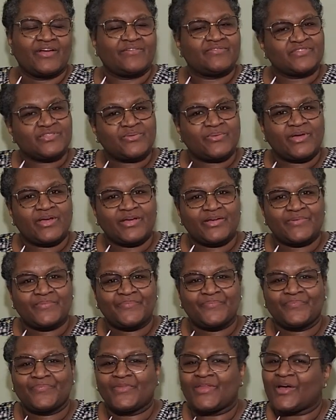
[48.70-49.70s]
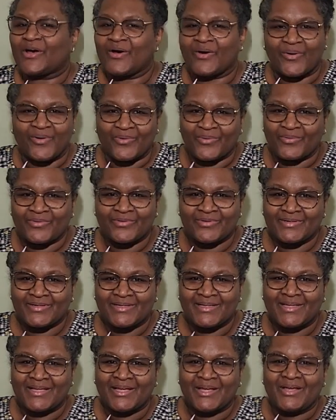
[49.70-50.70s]
square? No.
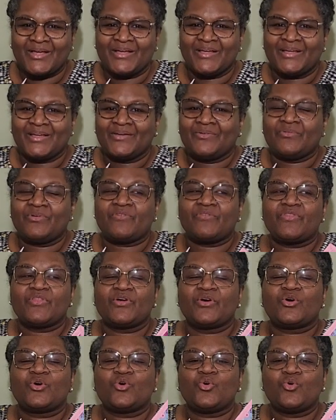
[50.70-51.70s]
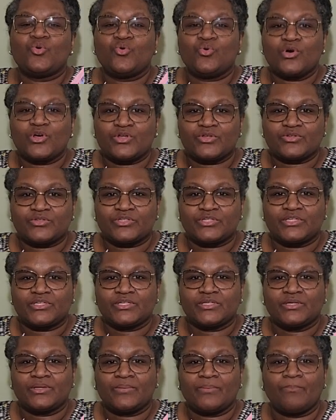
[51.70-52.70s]
With the quilt
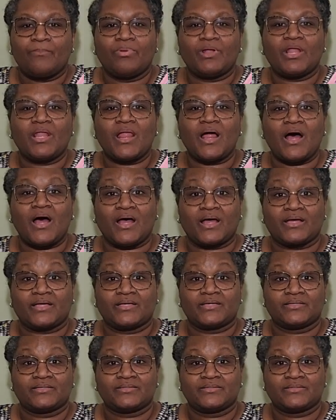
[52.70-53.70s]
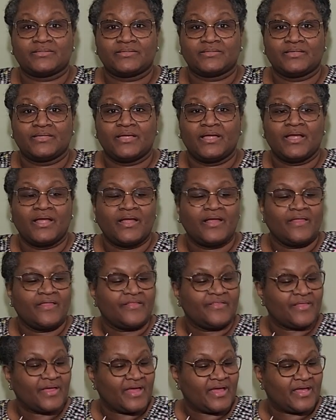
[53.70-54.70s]
block
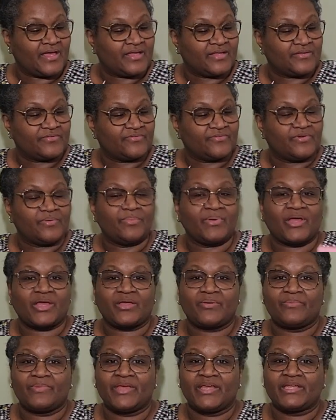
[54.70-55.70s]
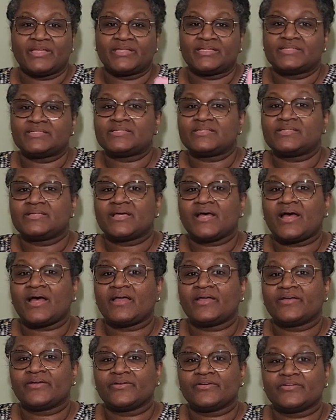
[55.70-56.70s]
that Rebekah made an
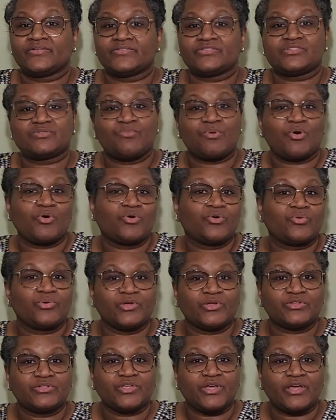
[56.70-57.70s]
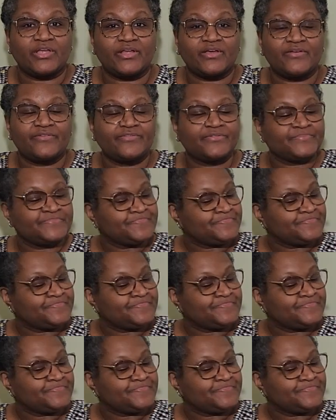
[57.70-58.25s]
entire small quilt out of.